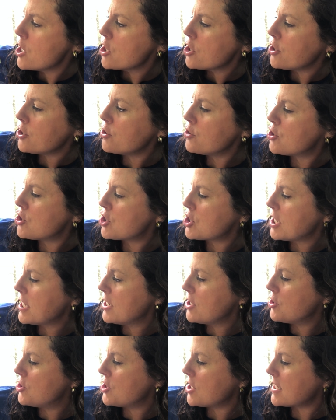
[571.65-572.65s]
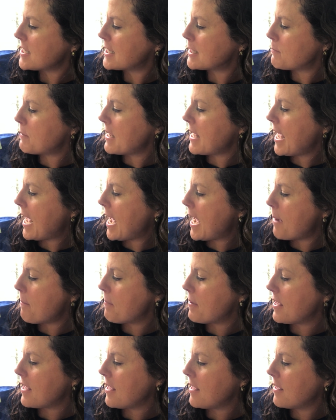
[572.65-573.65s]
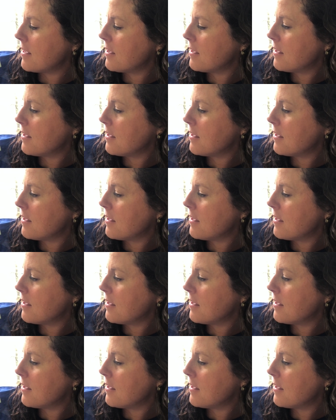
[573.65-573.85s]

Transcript: You shouldn't just be happy.